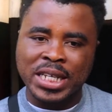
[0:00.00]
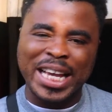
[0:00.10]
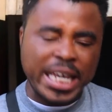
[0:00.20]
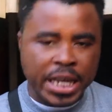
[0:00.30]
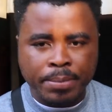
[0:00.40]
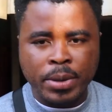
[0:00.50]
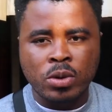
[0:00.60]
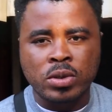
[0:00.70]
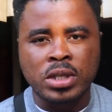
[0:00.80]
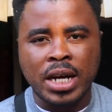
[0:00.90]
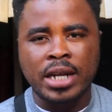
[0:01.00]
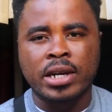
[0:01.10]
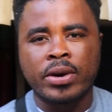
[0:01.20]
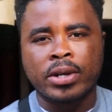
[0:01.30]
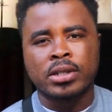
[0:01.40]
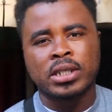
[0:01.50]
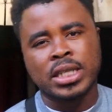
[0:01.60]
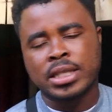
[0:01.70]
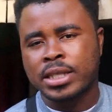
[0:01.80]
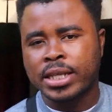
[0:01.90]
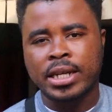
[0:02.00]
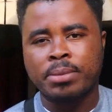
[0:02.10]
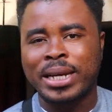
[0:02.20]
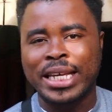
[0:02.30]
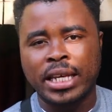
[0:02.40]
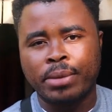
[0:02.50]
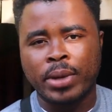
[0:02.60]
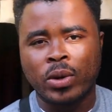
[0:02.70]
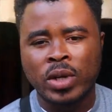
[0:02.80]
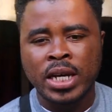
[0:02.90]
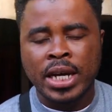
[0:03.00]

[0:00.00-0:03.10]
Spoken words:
their emails under it. Just send them an email,